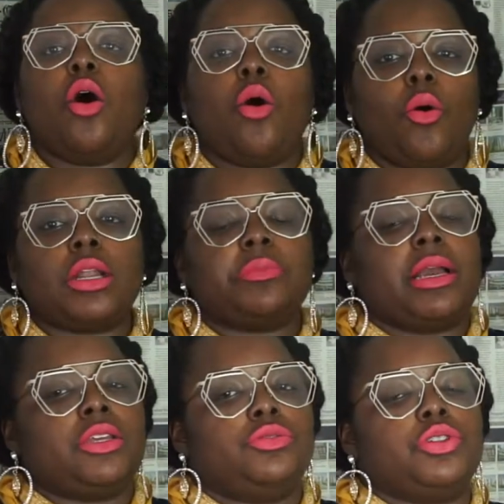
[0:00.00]
on
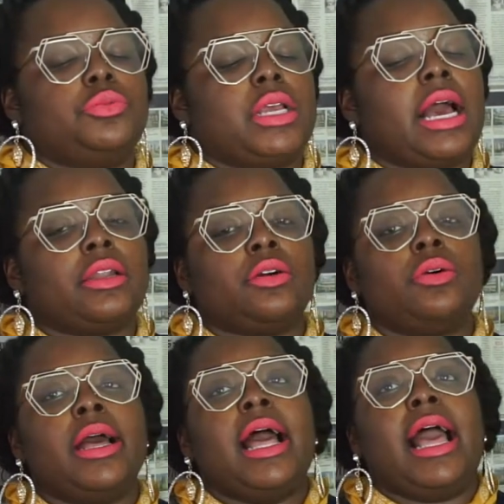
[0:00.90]
my YouTube
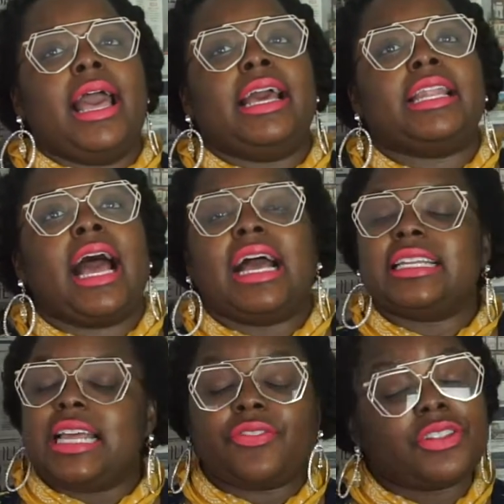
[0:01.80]
channel and I
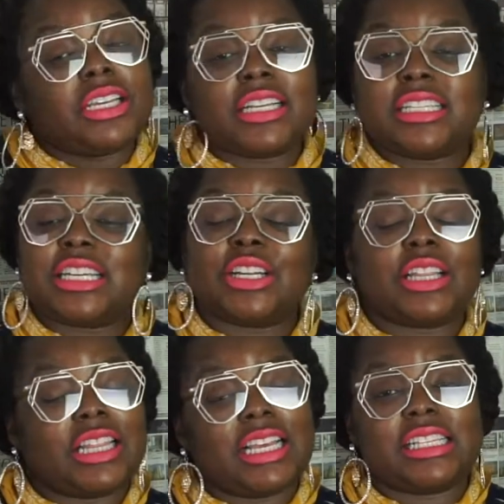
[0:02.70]
definitely consider
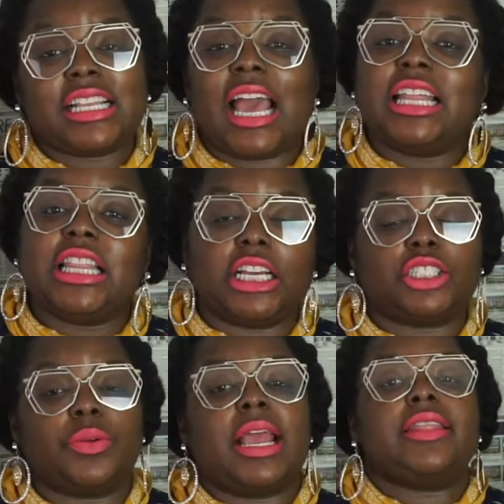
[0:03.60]
this a
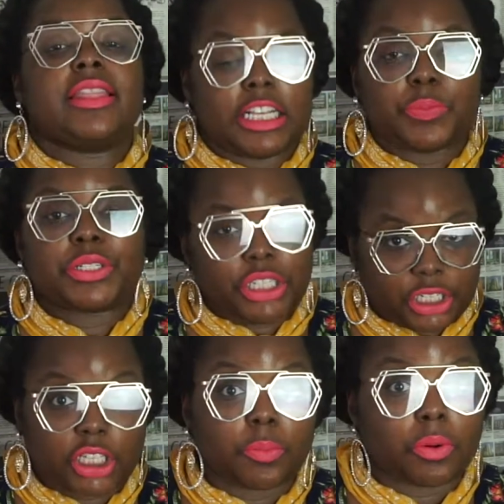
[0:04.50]
luxury and this
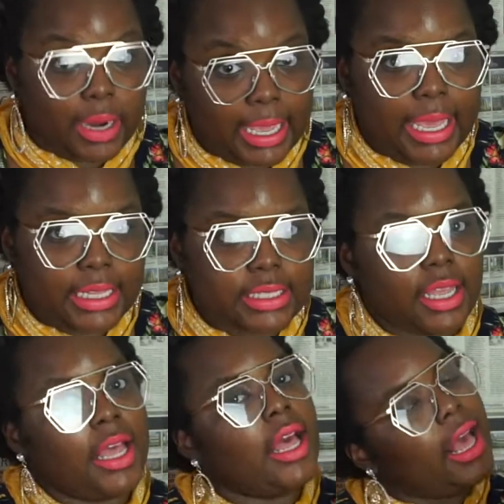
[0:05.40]
particular brand
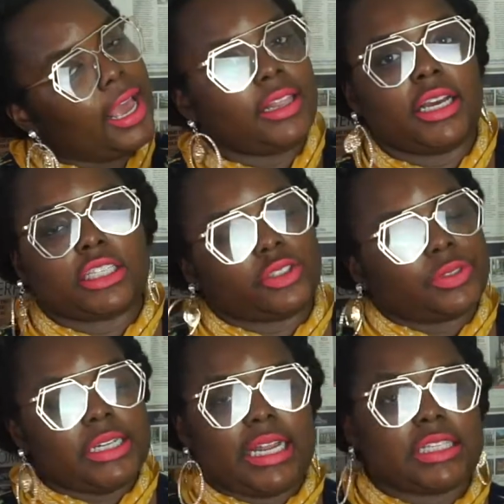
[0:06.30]
a
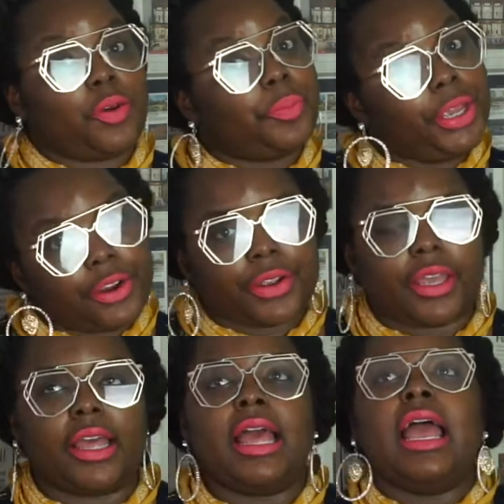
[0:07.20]
luxury and that's on
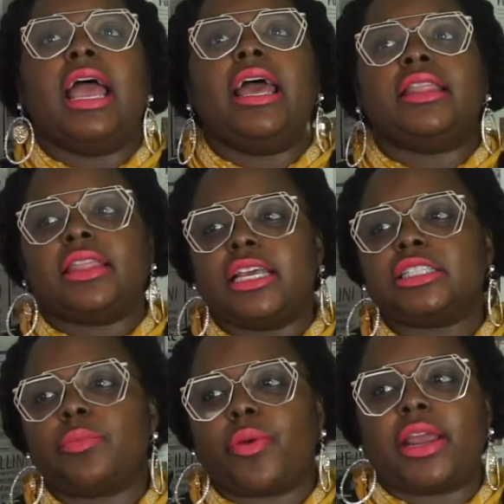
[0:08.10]
period and
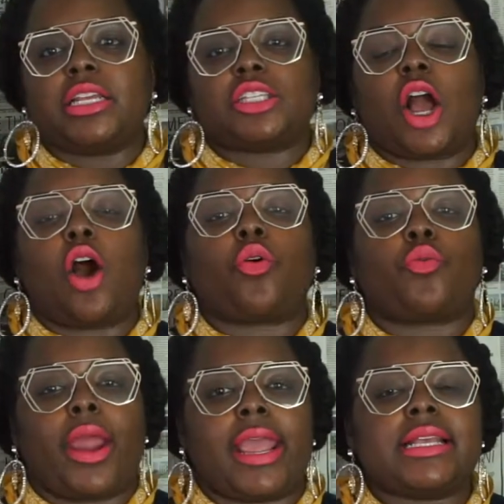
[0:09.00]
this brand is called
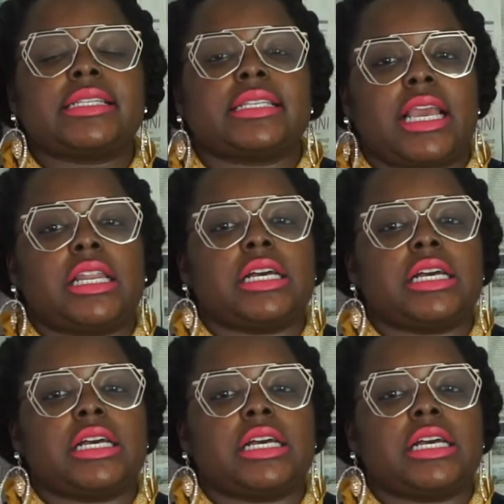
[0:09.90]
RaeSkin